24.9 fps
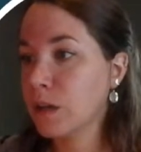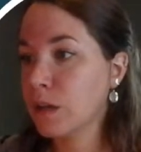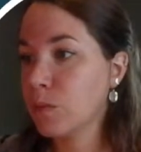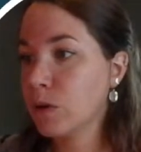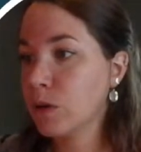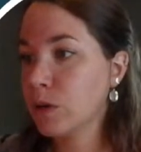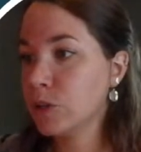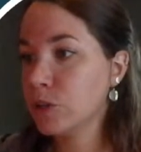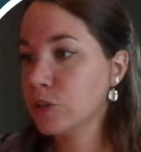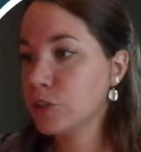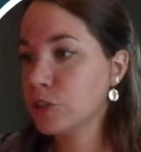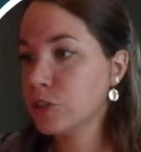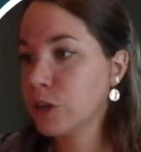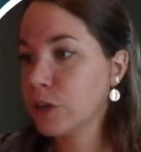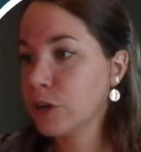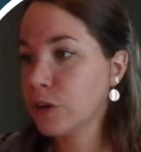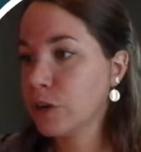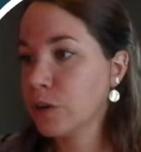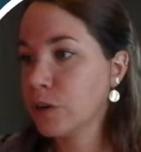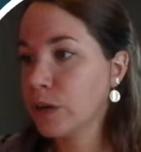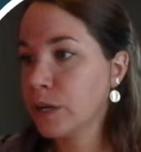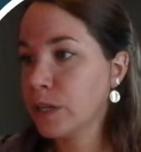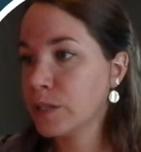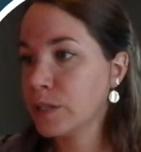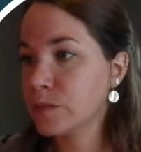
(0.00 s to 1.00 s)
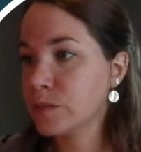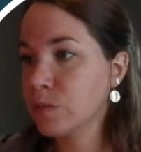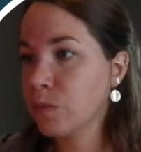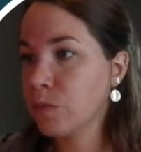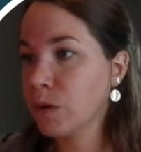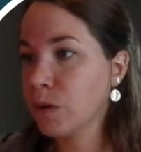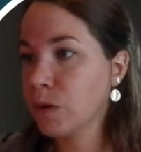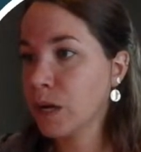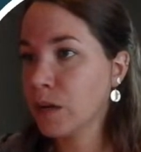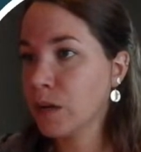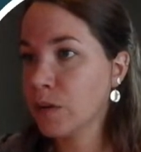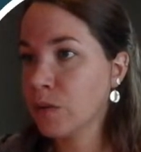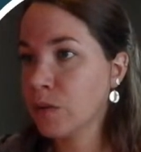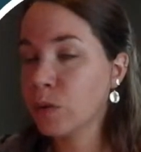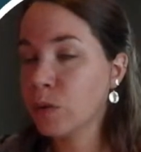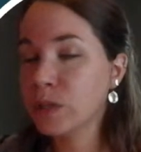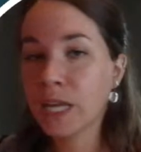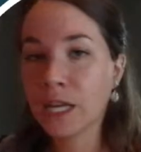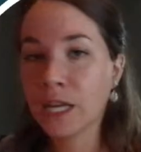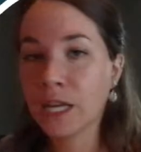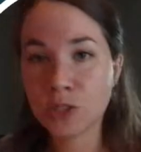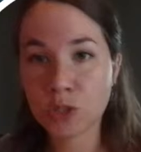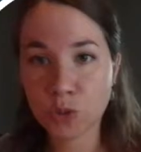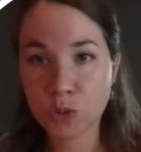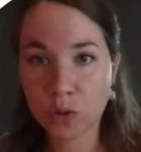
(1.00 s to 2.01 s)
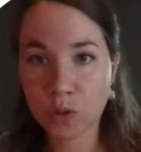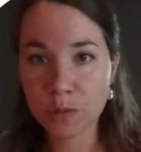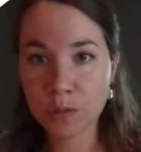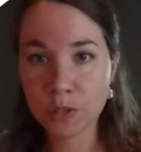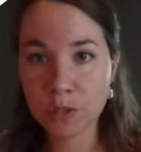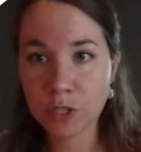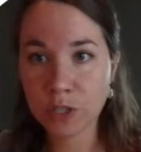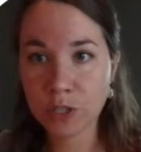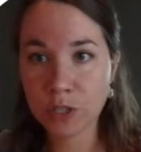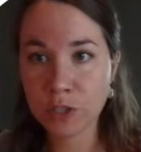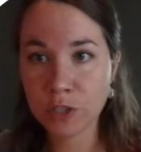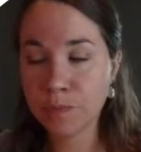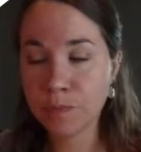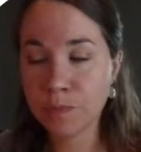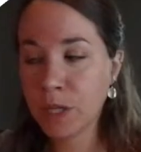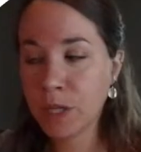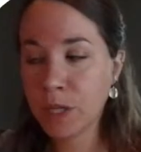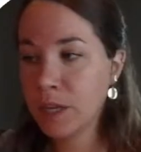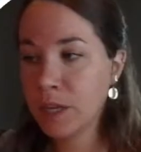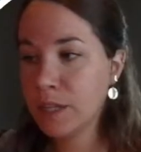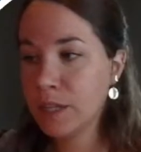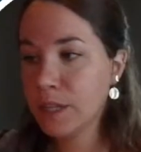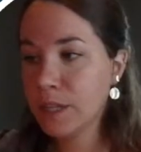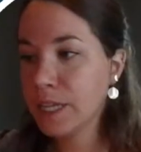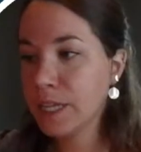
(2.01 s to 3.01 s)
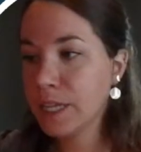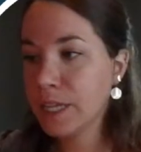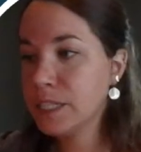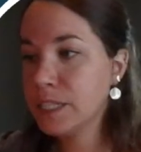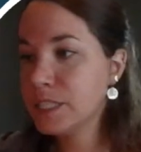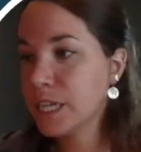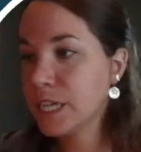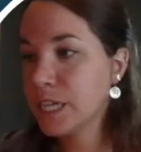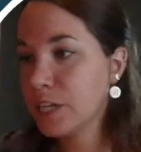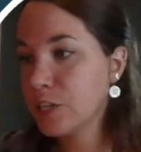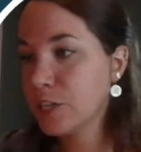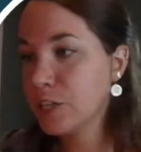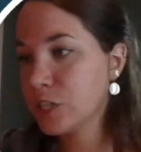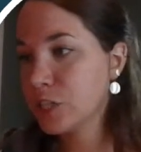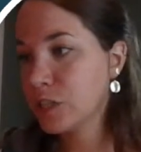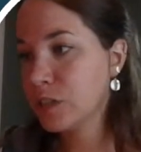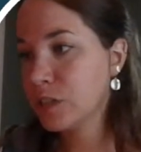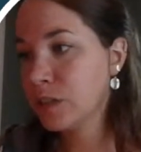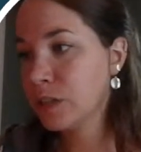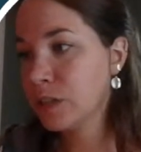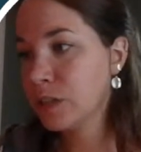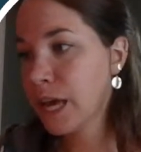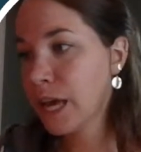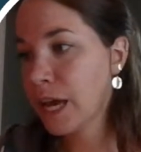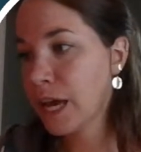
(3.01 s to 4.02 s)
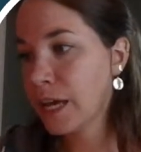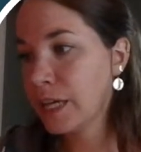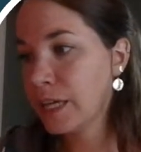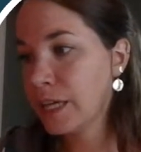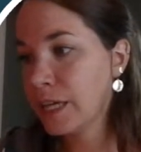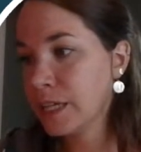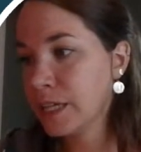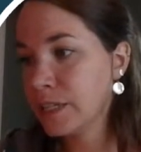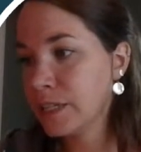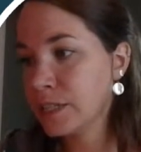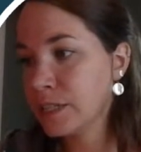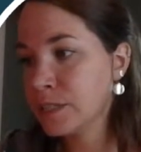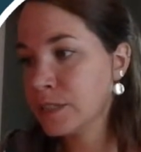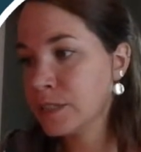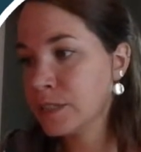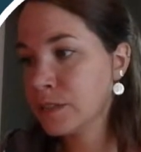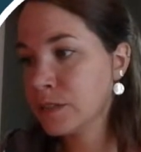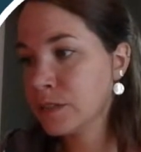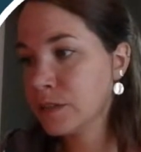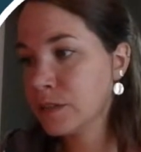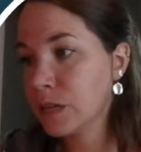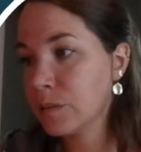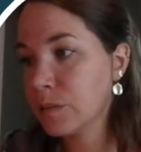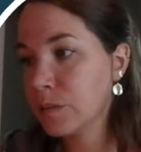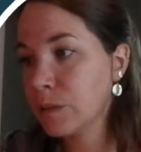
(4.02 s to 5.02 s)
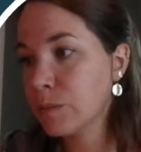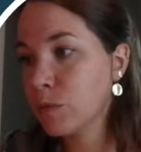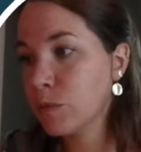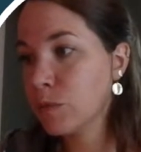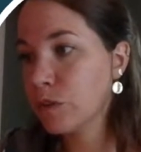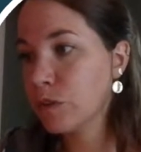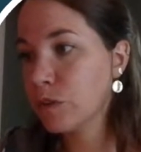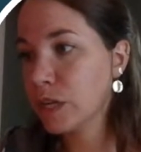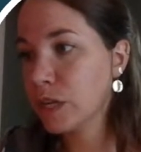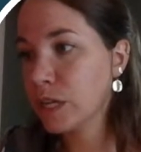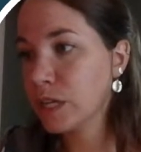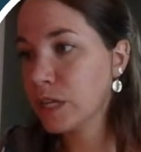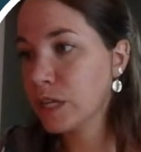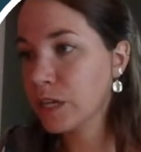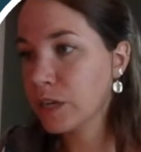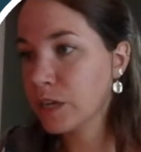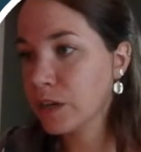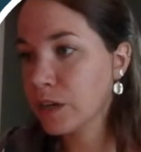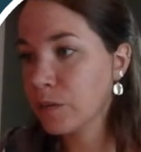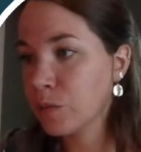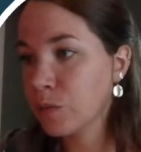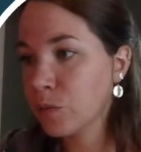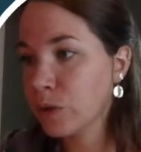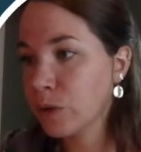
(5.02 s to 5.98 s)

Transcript: I want to show as well with that storm surge, the inundation that is going to be moving in here.